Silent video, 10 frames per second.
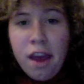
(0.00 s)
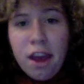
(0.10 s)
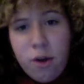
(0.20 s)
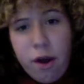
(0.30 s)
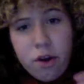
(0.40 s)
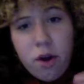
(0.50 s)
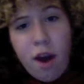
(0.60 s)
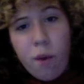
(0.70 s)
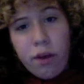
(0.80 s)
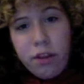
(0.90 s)
Now, I don't know
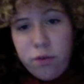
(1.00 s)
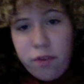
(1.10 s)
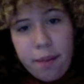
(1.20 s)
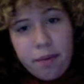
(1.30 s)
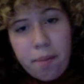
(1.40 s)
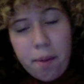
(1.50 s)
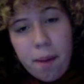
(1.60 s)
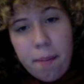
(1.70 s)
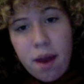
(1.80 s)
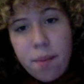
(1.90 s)
how well you've kept up on my
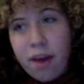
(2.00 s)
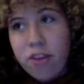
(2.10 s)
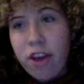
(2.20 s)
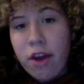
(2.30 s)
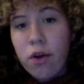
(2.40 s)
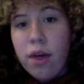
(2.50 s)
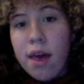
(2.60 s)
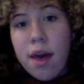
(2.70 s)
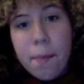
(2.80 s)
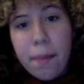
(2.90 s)
pen pal channel,
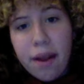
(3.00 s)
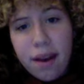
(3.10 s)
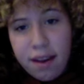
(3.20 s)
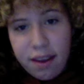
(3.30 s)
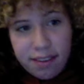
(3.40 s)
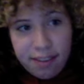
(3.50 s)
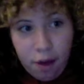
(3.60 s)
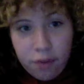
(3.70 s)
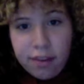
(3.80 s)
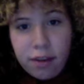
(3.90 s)
but it
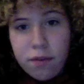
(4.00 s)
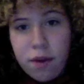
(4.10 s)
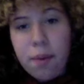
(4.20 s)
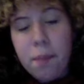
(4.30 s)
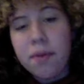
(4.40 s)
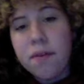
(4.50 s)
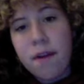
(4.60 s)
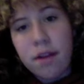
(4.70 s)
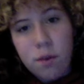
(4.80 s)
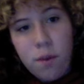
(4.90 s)
sounds like you've kept up with it
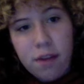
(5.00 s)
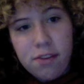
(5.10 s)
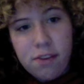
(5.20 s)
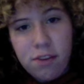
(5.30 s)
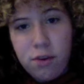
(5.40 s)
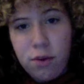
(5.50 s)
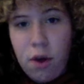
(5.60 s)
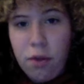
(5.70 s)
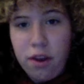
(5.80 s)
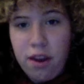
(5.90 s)
fairly well since you know
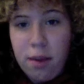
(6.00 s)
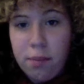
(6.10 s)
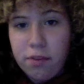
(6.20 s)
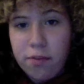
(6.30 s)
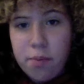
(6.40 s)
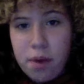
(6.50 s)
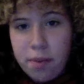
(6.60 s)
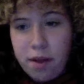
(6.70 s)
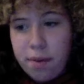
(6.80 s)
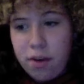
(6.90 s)
the names of people
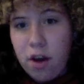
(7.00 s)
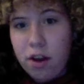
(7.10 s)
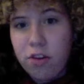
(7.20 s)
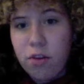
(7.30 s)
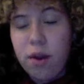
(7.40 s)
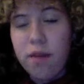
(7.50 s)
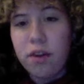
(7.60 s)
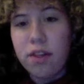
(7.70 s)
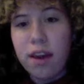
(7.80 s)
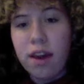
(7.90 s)
I've been talking to and
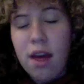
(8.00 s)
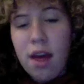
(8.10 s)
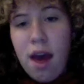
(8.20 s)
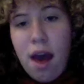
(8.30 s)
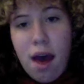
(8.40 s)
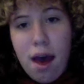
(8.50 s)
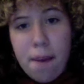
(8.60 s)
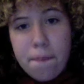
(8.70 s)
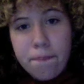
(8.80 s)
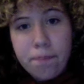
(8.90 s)
everything.
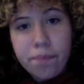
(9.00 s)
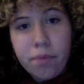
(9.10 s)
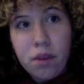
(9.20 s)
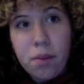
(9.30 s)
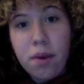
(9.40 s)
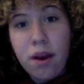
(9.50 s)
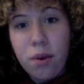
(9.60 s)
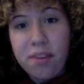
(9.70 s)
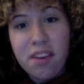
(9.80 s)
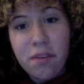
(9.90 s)
But
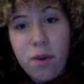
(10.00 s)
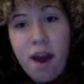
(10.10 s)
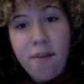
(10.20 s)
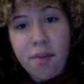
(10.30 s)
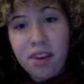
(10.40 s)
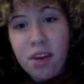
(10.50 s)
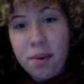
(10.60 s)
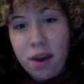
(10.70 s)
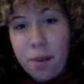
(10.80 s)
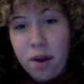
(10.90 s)
anyways, if you have been
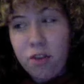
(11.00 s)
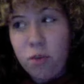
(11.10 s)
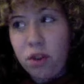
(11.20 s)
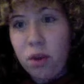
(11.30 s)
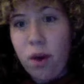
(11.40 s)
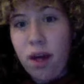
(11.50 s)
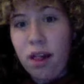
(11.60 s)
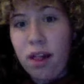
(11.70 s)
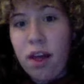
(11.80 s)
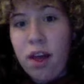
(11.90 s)
keeping up on it really well,